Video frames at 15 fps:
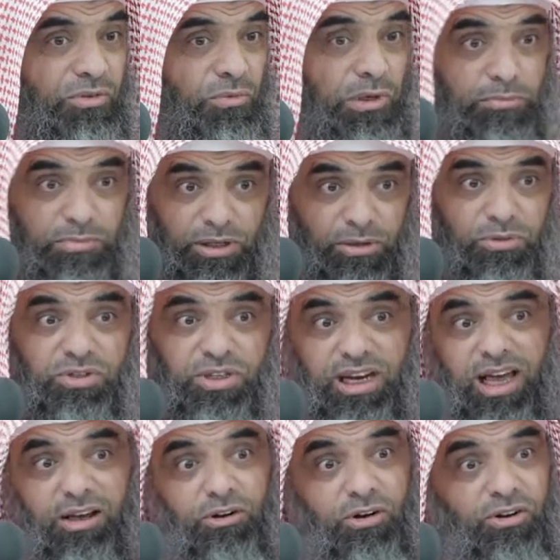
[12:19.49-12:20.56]
We'll be
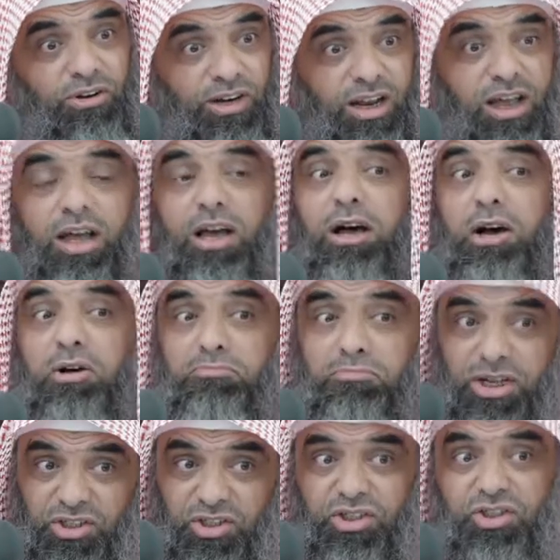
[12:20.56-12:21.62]
losing out on a
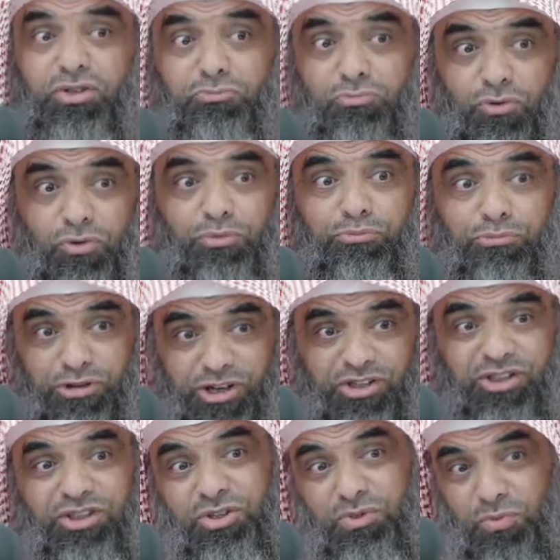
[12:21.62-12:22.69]
much more
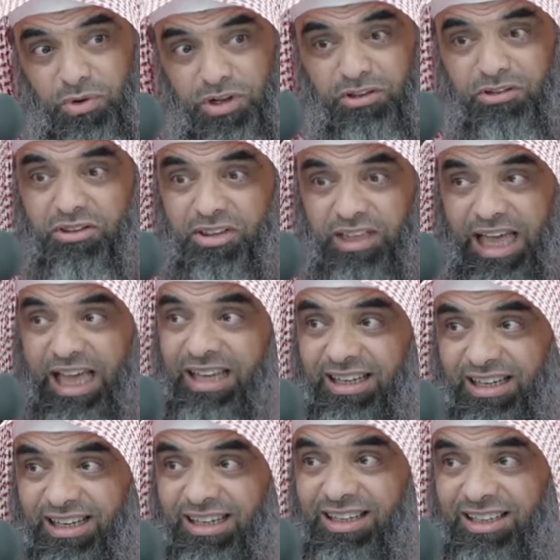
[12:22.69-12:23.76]
precious wealth than
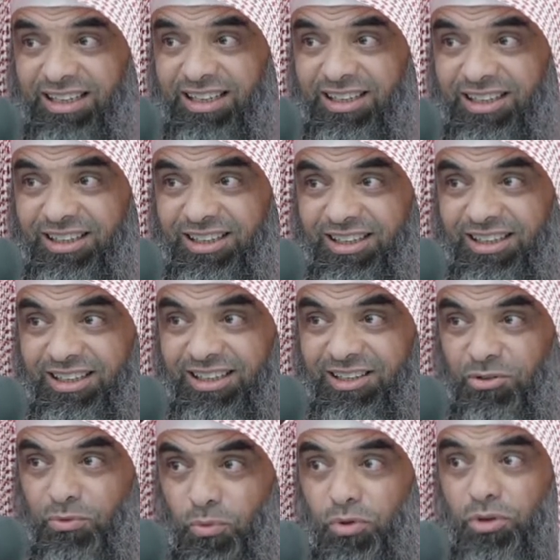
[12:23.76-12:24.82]

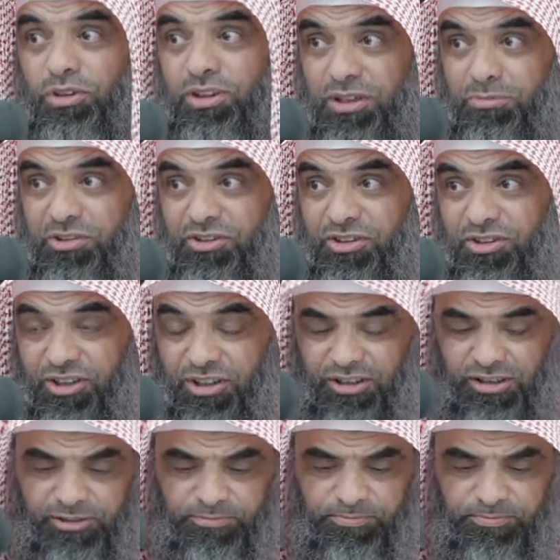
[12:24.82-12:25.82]
worldly material.